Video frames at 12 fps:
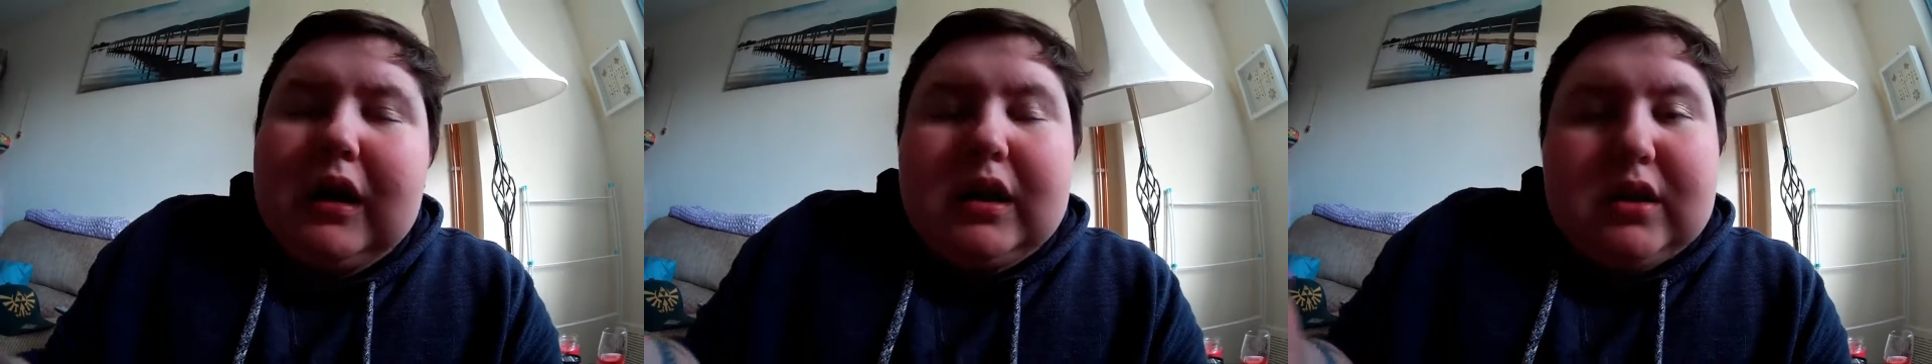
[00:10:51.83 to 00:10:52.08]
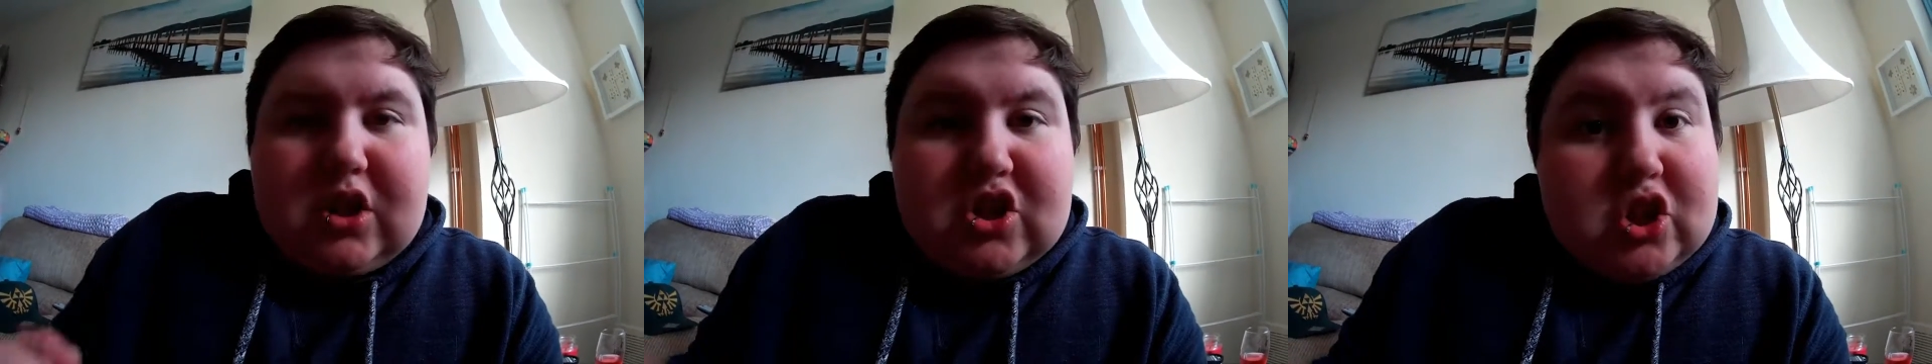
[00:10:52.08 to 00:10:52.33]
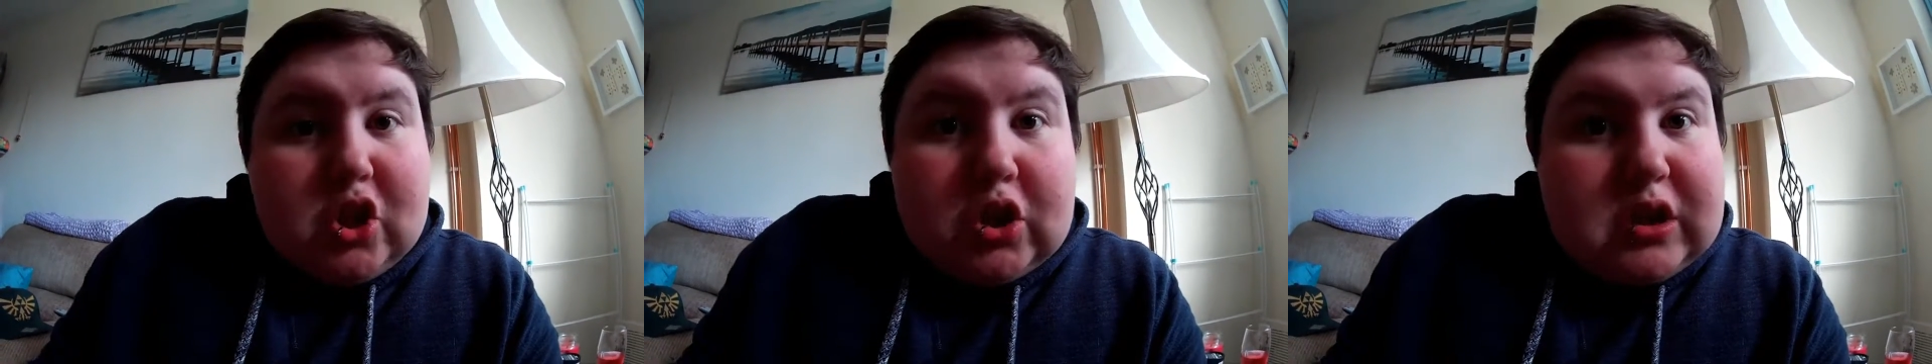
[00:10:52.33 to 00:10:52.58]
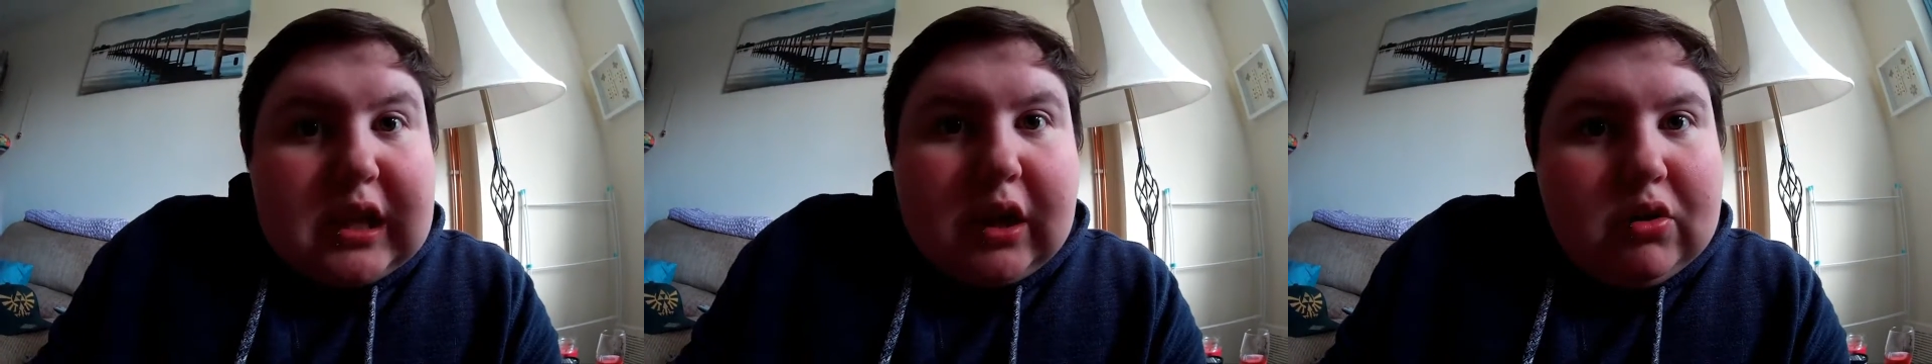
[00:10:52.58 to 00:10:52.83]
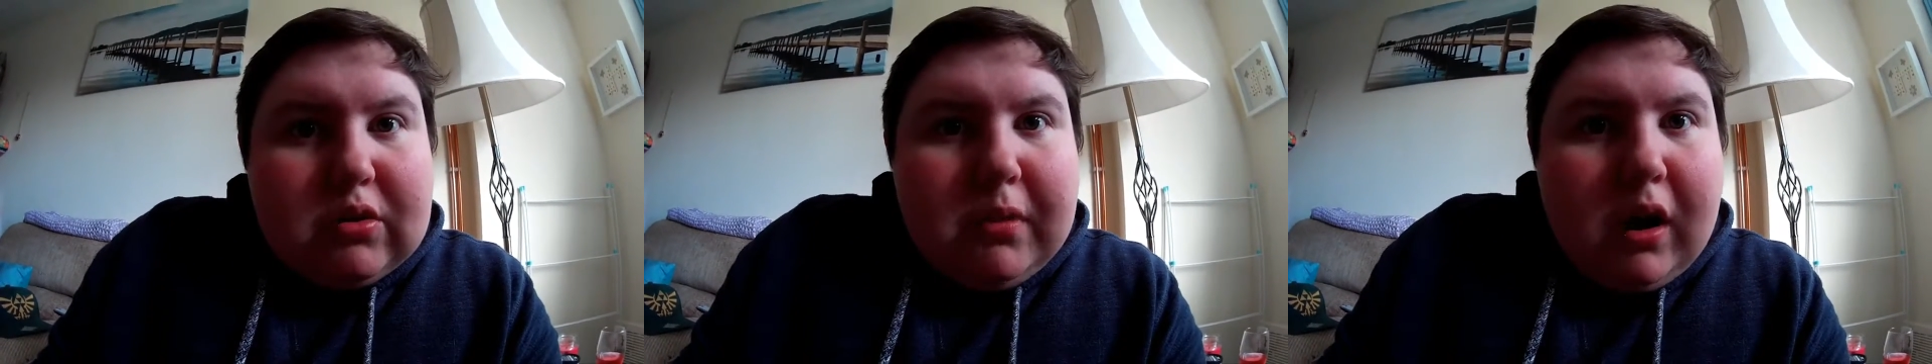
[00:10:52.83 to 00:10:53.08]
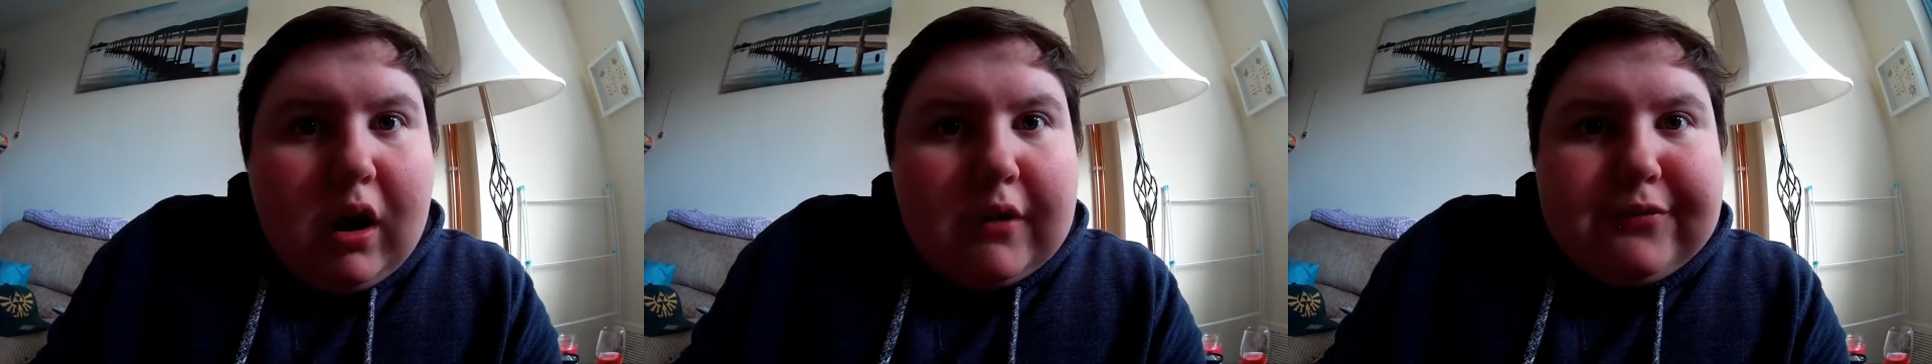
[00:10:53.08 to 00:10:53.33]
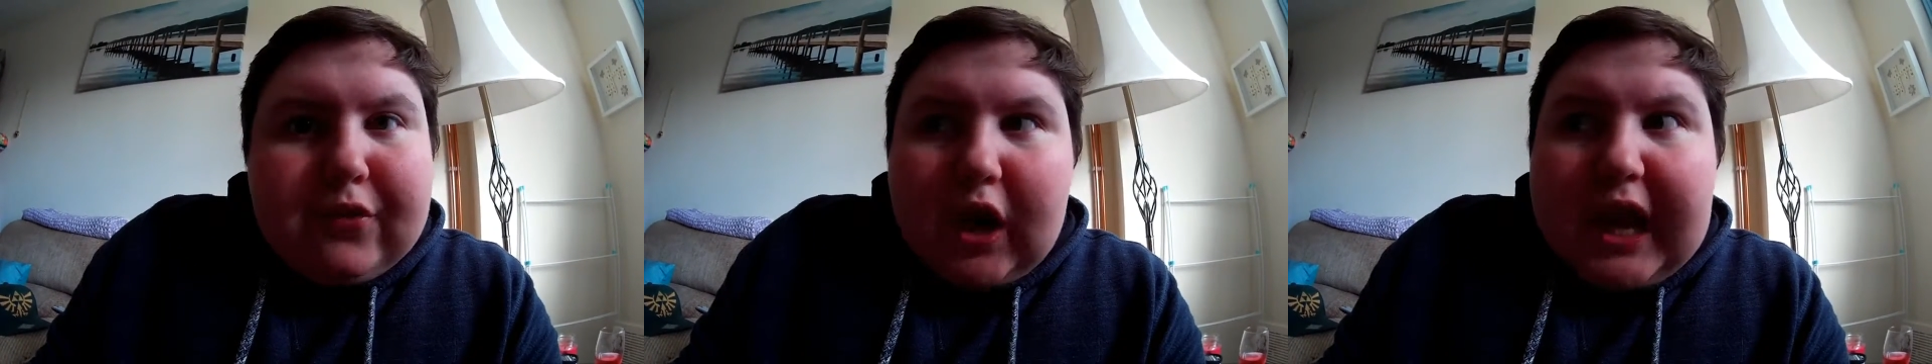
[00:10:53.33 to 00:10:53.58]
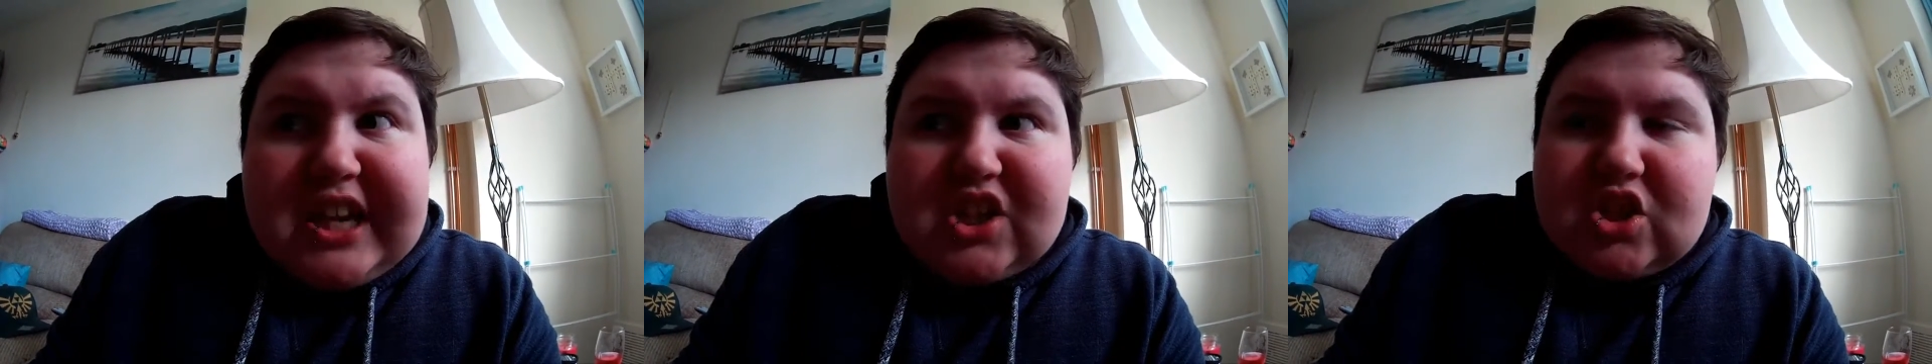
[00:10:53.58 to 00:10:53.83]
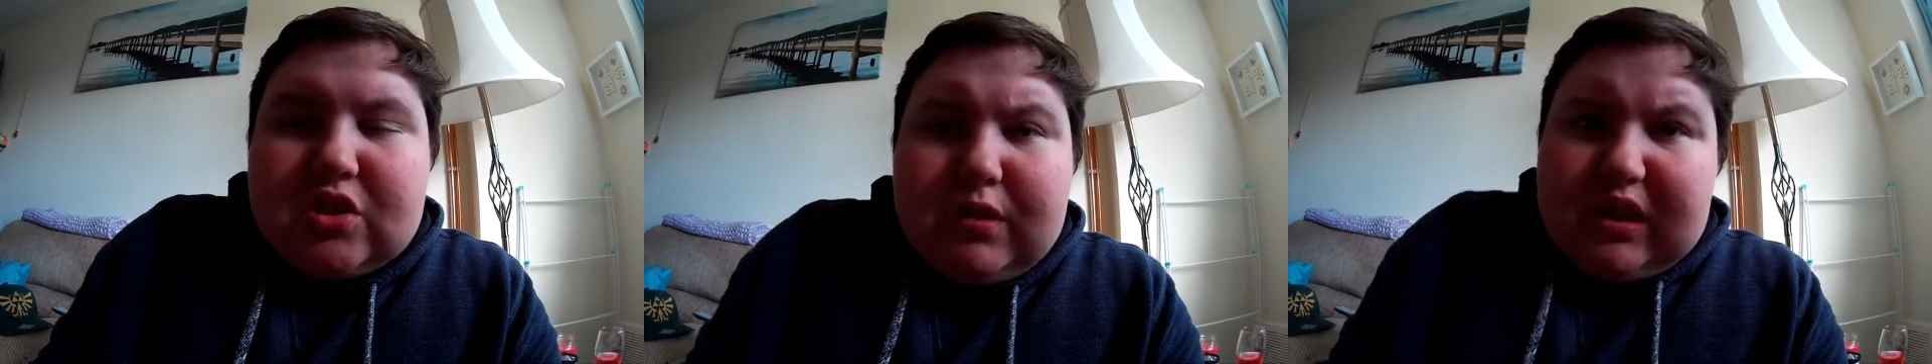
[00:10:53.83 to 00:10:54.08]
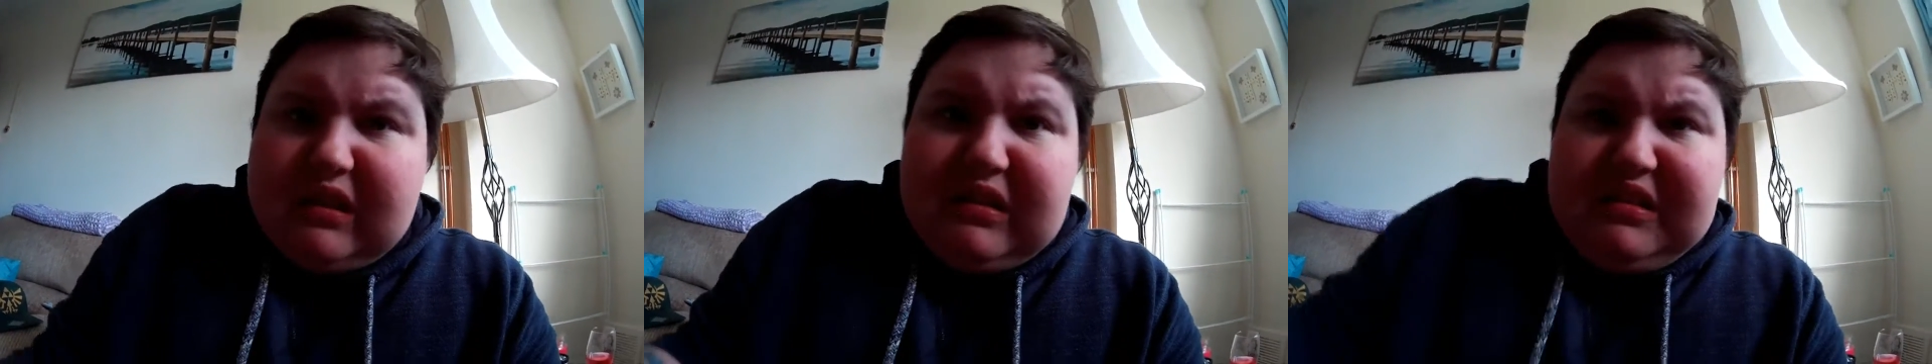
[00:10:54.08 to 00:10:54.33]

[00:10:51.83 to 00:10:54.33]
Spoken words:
because you couldn't kill them off for ages. You were like,